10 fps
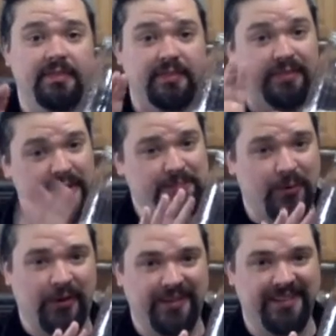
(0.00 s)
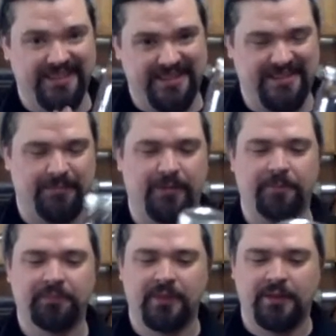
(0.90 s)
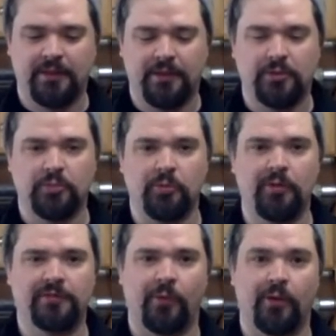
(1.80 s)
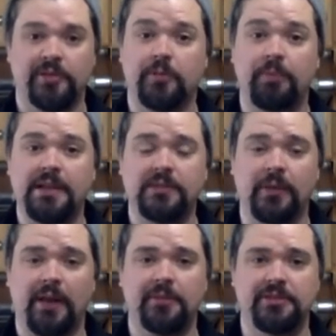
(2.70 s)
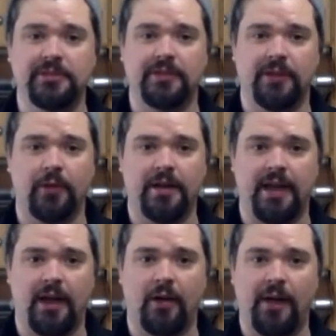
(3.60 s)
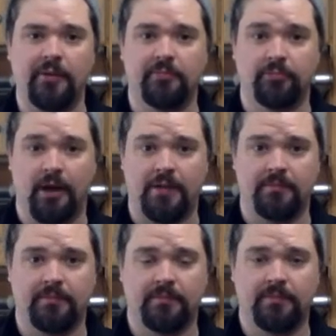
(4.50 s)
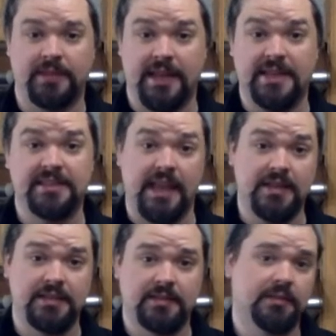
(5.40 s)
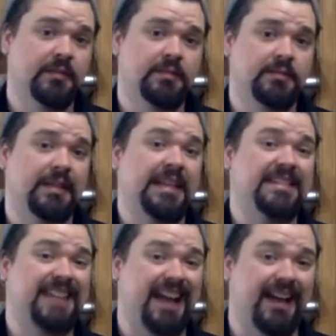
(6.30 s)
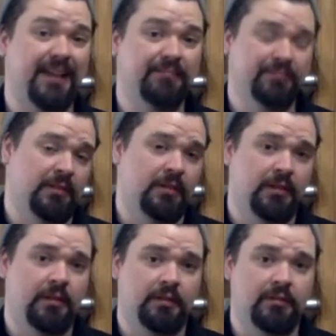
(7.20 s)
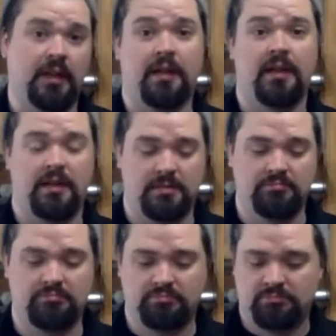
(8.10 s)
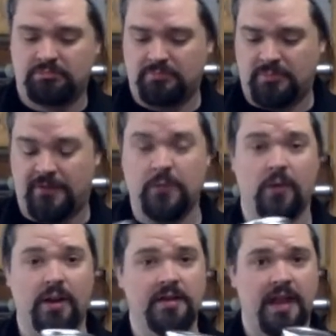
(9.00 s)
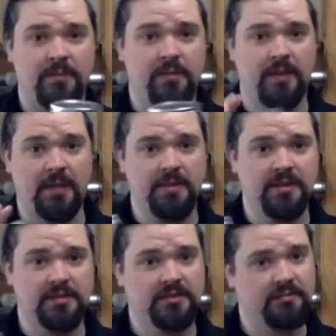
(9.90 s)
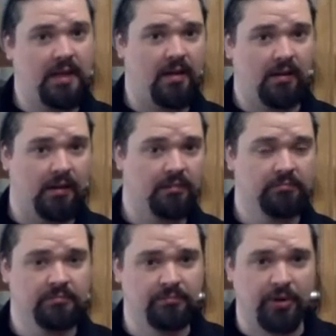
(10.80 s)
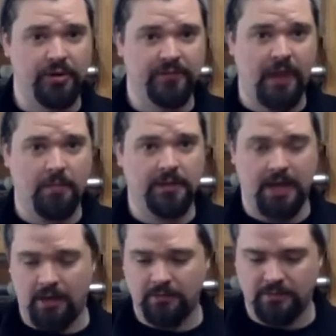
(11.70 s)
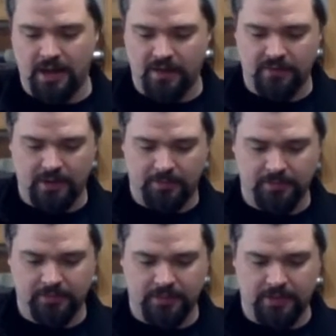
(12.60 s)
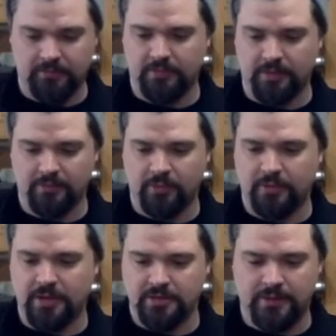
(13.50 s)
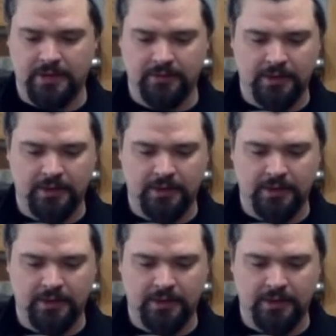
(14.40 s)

This part is the simple. So moving forward, so basically what I would do, like right now, I would write today's date, today's time, and if you want to name your baby, because they are part of your family now. I have a couple in rotation right now.